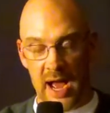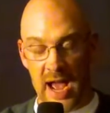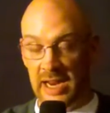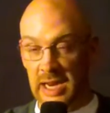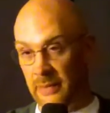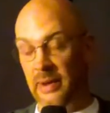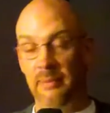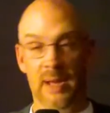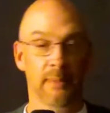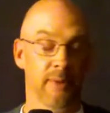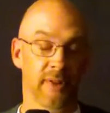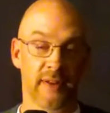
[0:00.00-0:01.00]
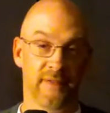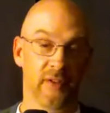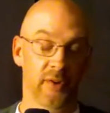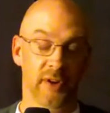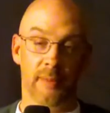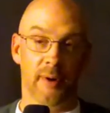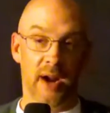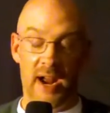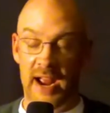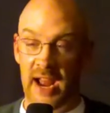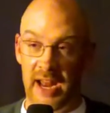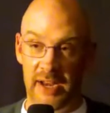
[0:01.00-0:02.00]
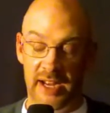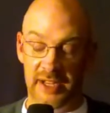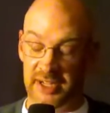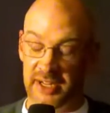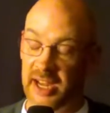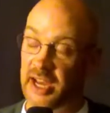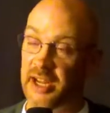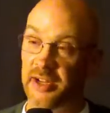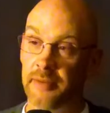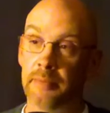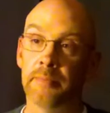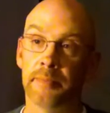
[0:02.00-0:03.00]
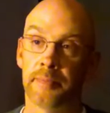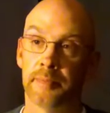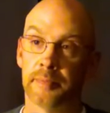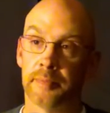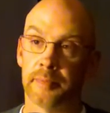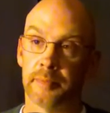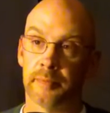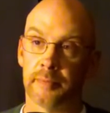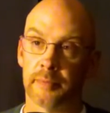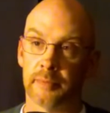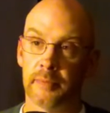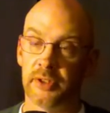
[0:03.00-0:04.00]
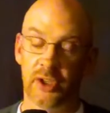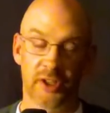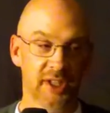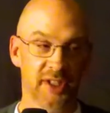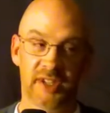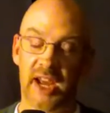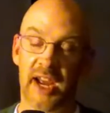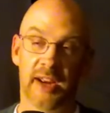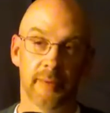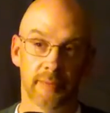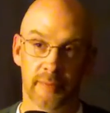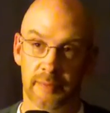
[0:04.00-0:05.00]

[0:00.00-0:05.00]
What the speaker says: I can remember the phone number I had as a kid. To this day,